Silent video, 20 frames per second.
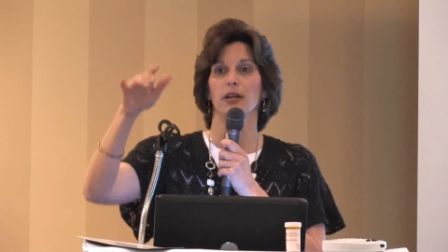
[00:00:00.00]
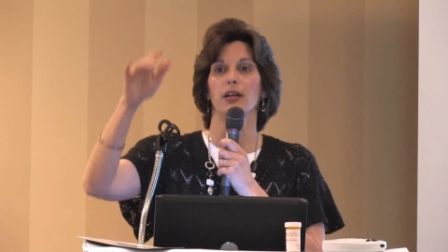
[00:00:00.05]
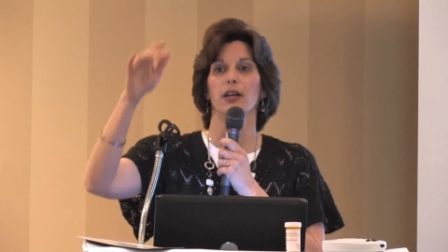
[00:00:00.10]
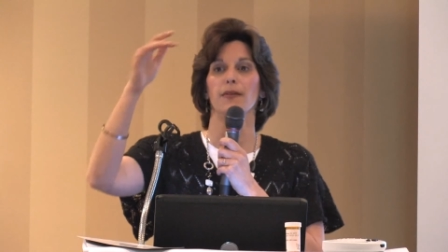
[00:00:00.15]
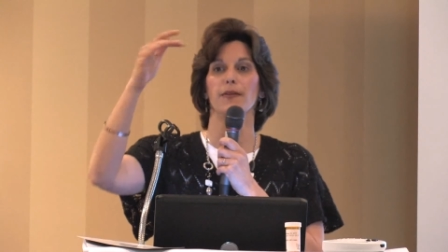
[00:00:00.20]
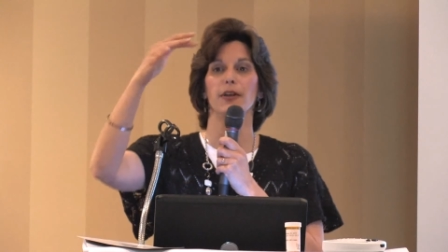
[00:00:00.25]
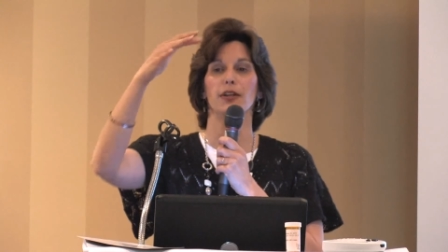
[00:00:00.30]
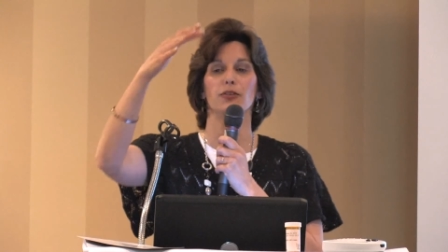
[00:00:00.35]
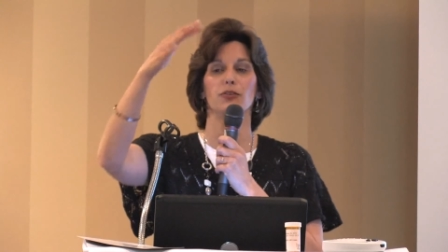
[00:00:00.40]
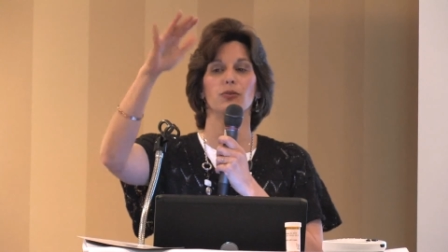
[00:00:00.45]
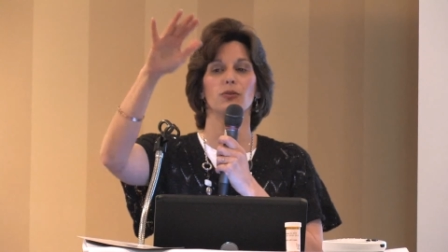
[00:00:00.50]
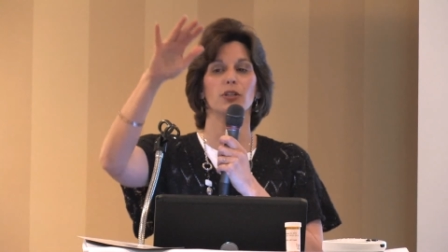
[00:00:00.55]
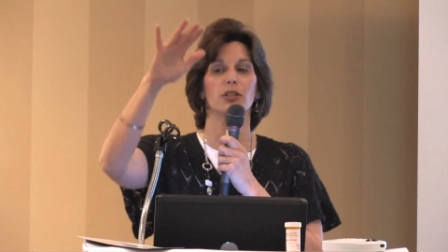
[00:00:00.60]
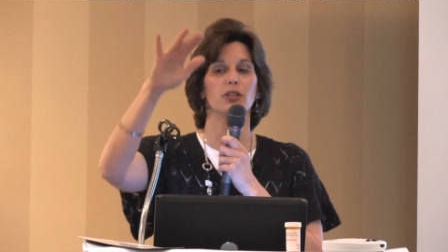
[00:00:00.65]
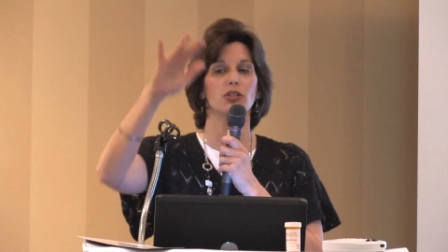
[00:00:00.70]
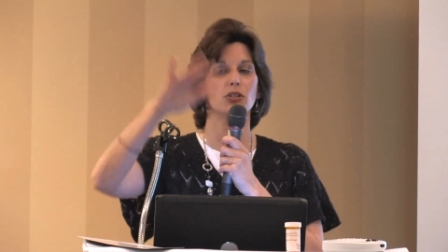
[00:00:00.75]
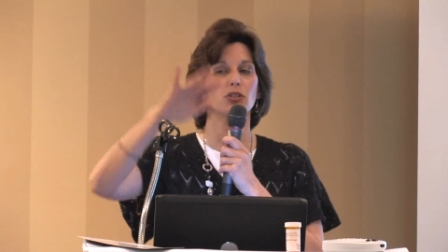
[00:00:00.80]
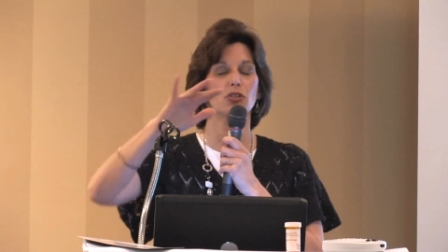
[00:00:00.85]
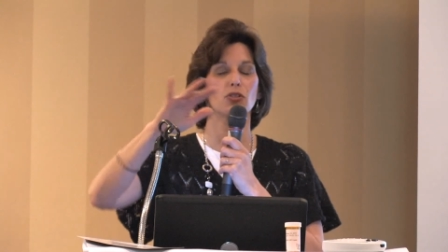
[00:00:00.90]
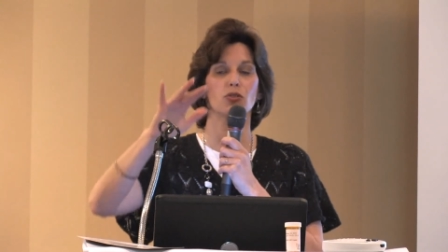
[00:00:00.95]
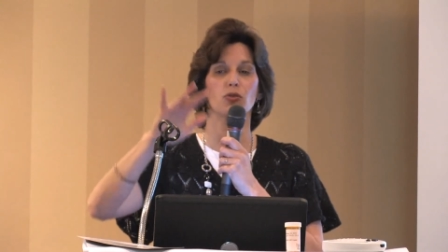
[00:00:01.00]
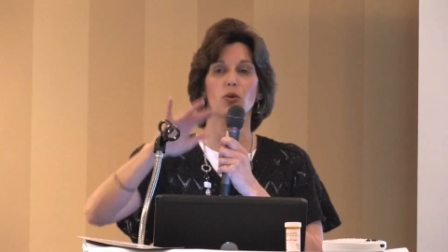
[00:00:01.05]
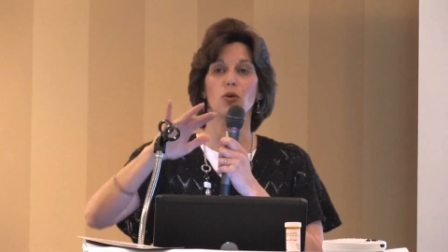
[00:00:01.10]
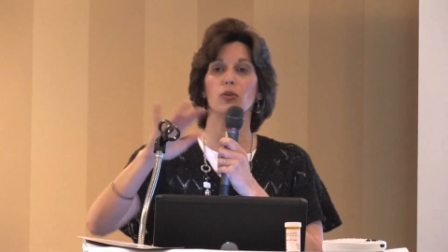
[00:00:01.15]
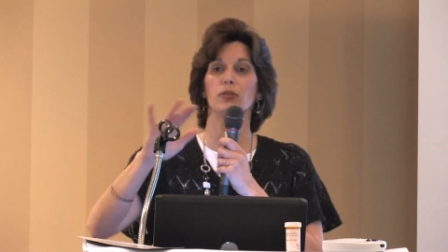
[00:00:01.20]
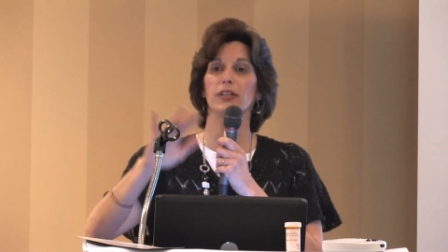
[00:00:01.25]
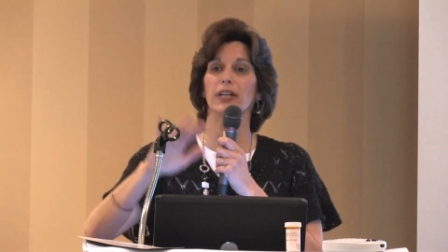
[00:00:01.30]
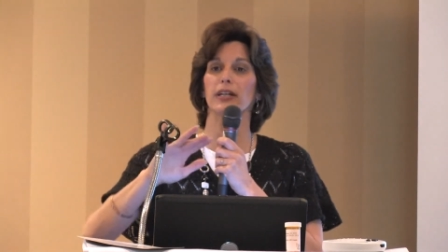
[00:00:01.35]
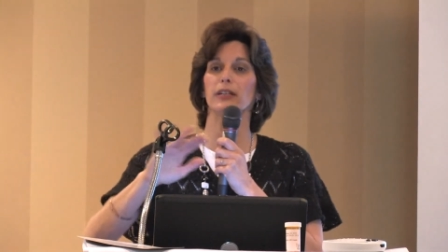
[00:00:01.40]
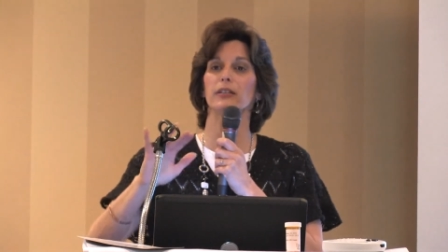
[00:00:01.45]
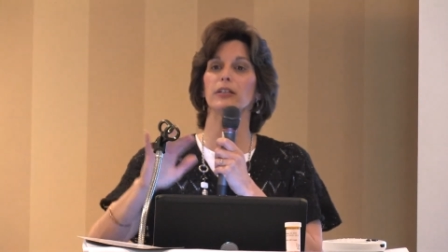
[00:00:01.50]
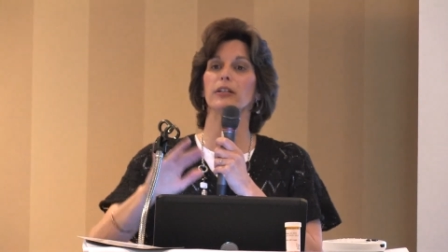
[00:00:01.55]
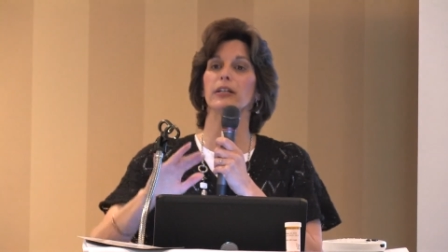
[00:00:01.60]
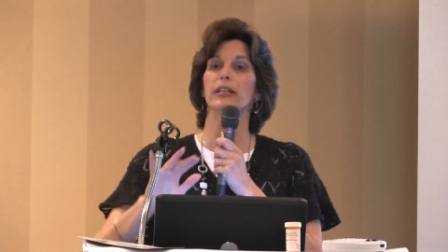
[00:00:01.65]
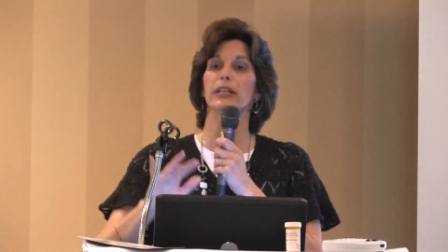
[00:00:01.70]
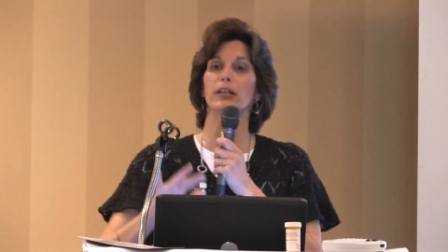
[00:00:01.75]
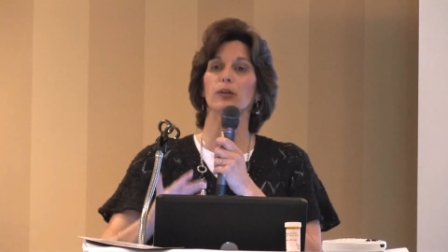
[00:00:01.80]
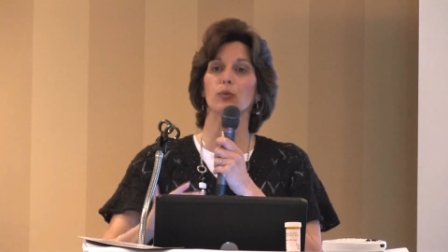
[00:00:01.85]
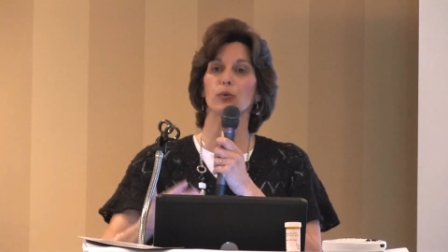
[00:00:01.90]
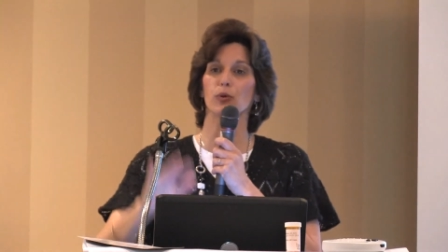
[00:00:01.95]
And then you can just scroll down there
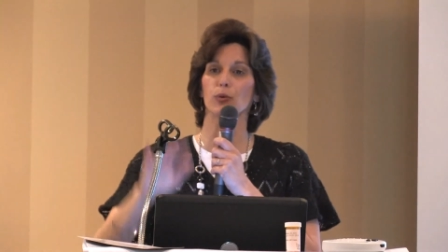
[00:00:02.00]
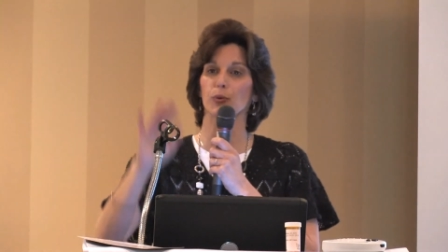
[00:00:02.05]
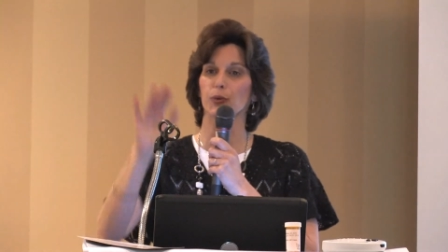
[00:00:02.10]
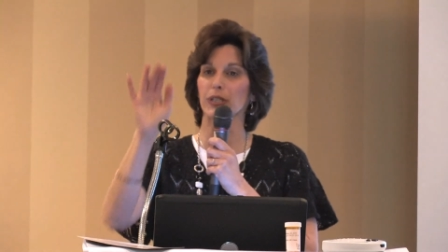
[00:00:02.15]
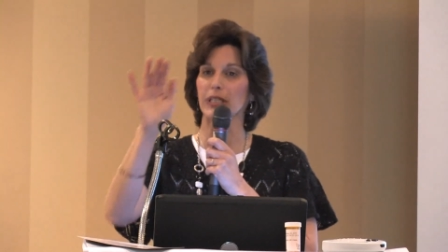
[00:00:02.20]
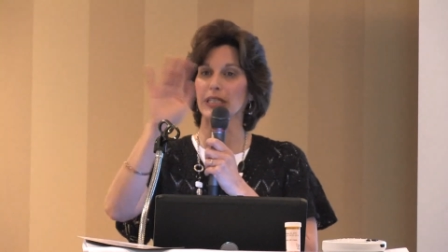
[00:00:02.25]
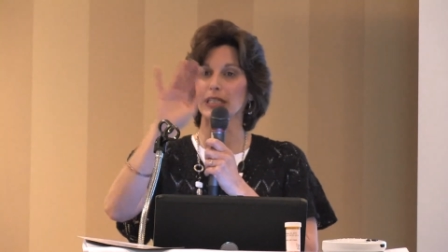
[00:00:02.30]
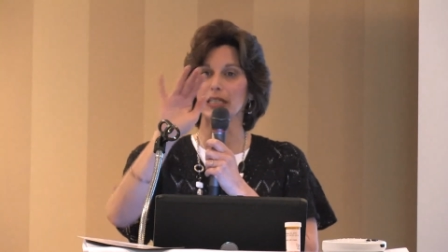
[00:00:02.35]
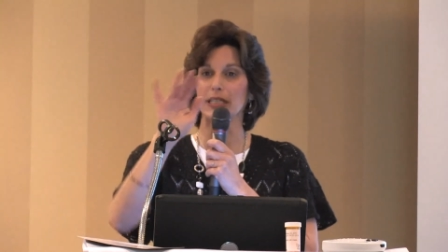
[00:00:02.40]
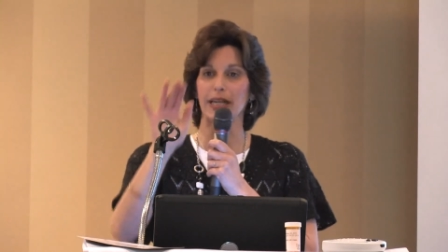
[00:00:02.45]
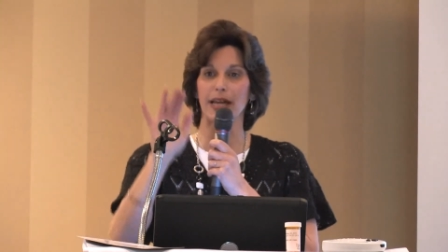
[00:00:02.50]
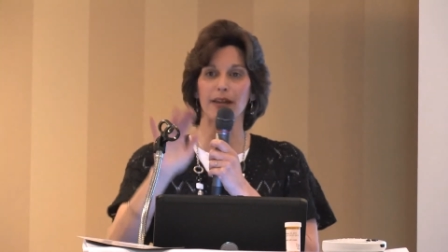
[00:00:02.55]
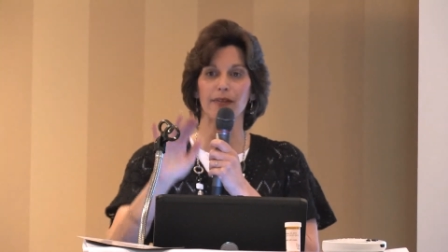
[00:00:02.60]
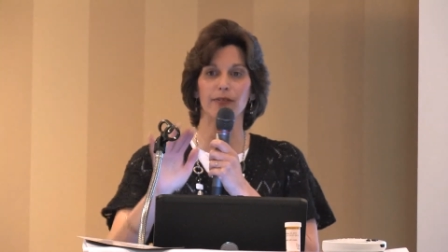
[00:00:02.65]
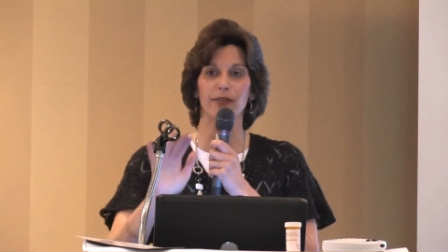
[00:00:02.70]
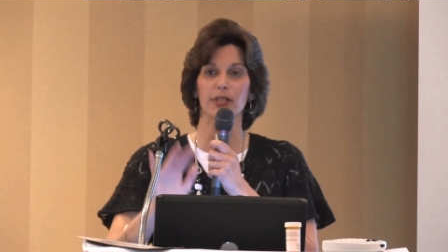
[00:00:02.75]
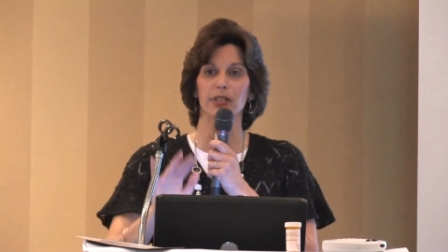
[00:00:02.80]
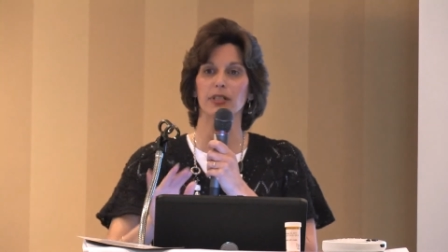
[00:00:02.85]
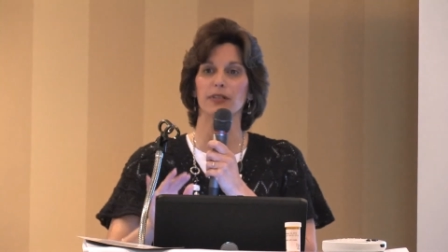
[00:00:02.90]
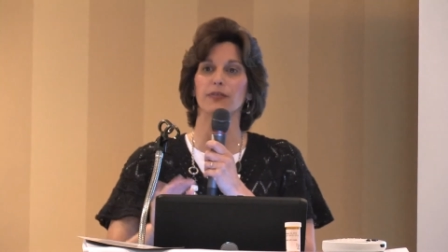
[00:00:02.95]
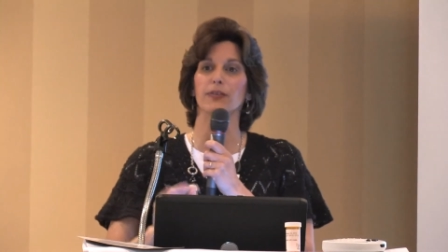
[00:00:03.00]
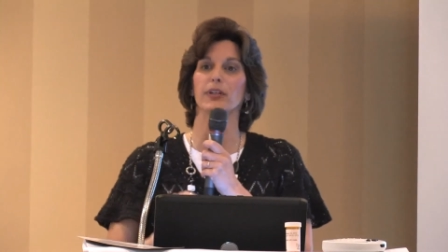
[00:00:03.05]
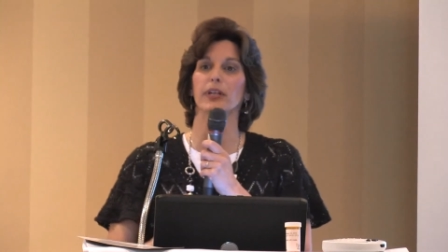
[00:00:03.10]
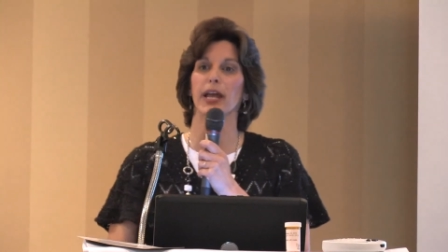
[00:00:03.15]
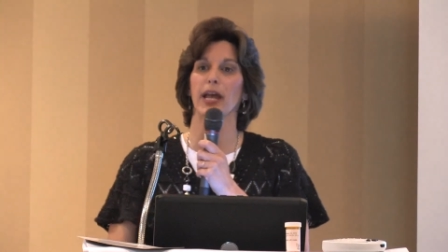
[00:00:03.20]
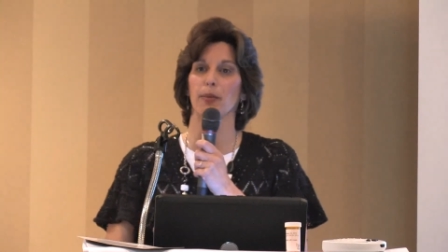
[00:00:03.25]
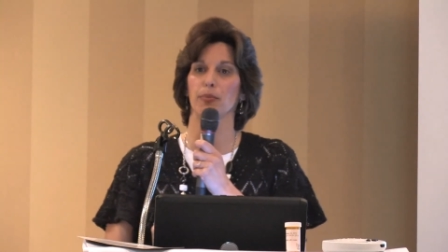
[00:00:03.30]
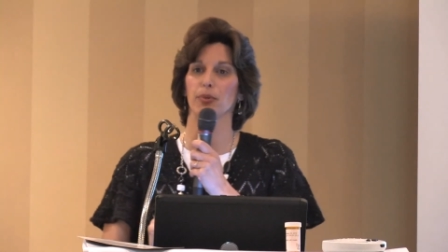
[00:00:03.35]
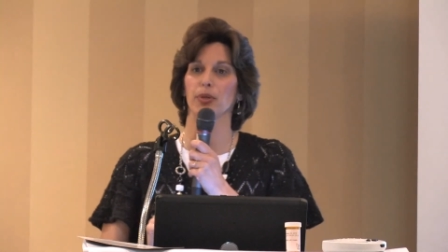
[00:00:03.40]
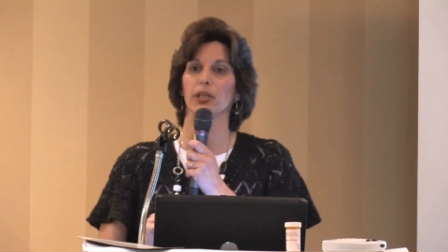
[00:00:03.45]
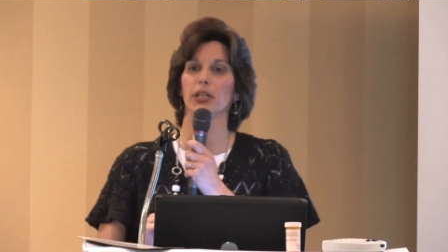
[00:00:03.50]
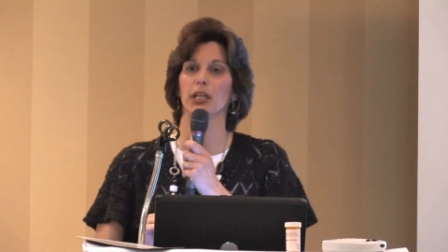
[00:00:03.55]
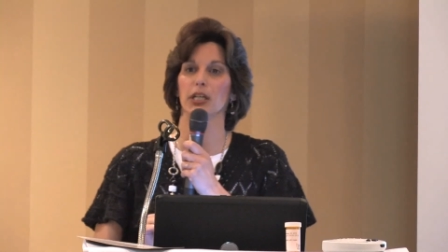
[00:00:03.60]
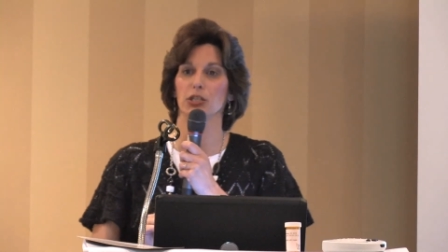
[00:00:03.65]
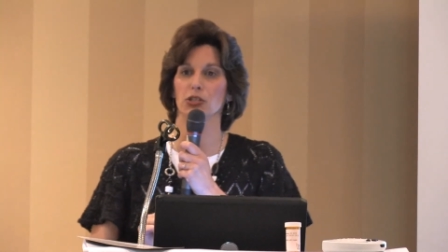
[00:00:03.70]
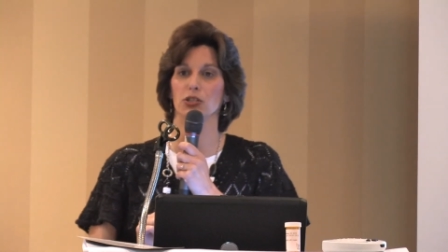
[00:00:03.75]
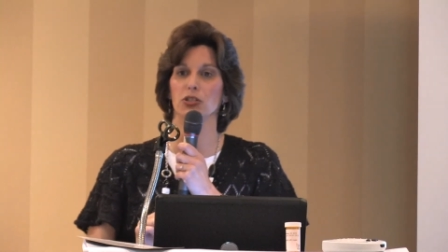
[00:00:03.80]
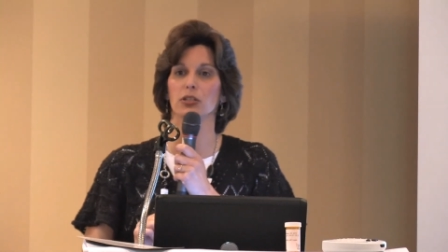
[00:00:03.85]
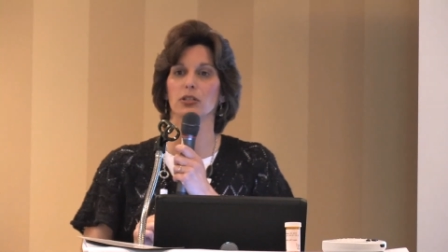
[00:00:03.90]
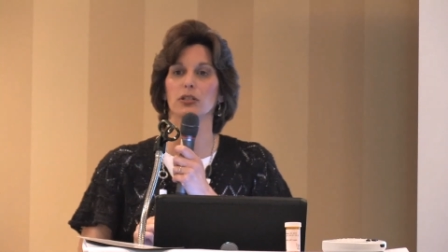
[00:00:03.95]
and it will read every different
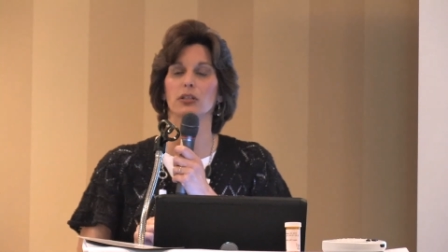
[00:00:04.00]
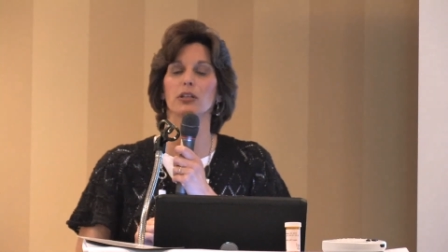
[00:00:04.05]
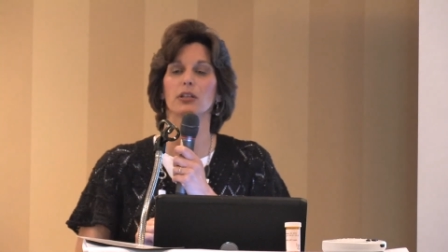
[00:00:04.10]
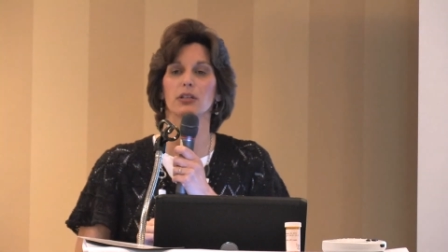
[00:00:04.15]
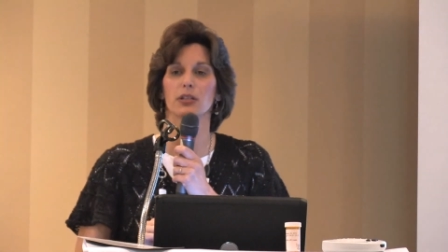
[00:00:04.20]
application